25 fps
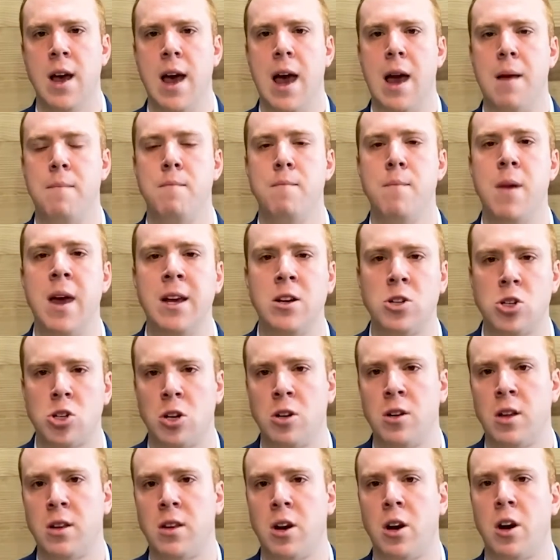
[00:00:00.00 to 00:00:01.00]
and make
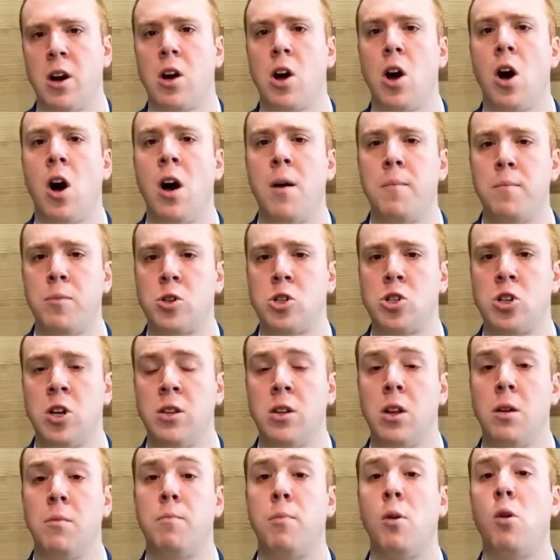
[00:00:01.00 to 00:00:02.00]
sure that they're accomplishing
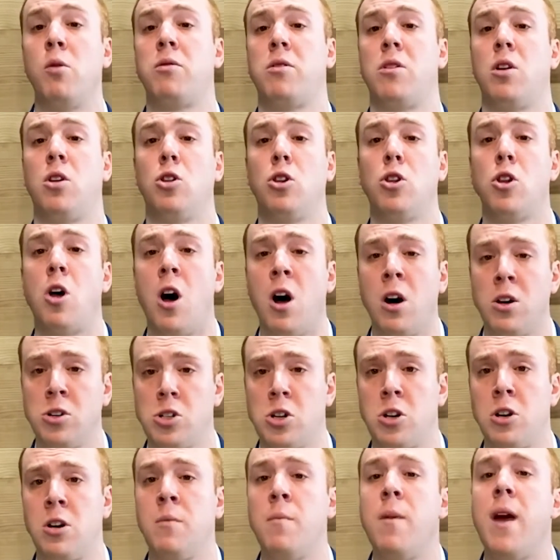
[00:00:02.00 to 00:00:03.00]
both the
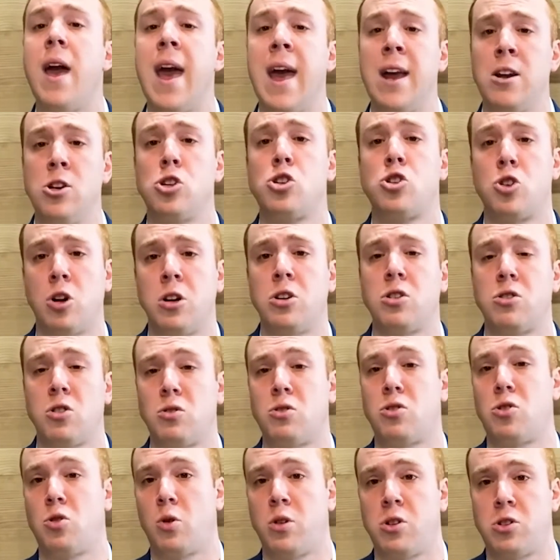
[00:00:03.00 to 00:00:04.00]
long-term and
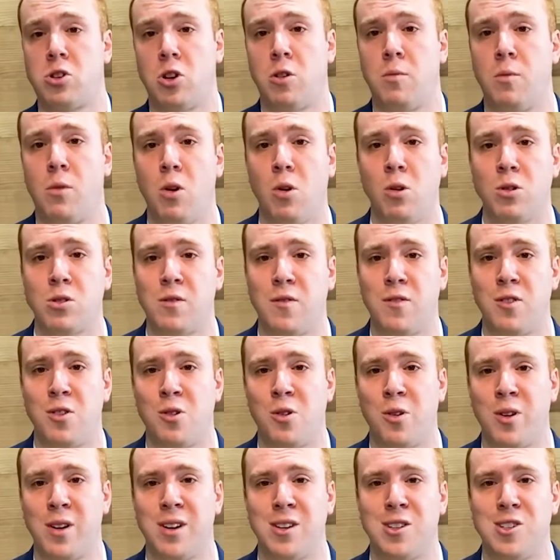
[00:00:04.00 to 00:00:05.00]
short-term goals of your
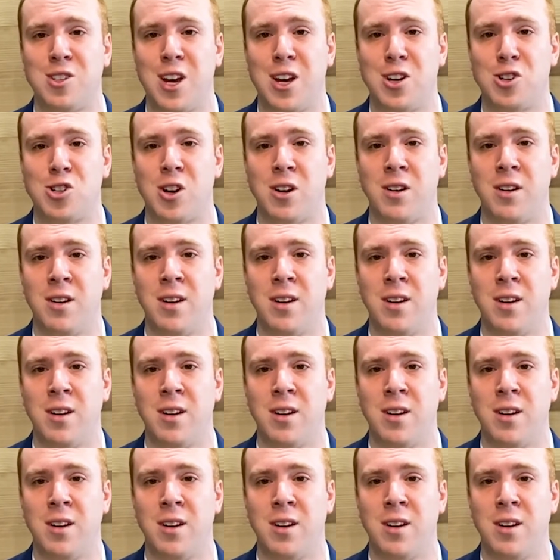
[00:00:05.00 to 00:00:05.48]
organization.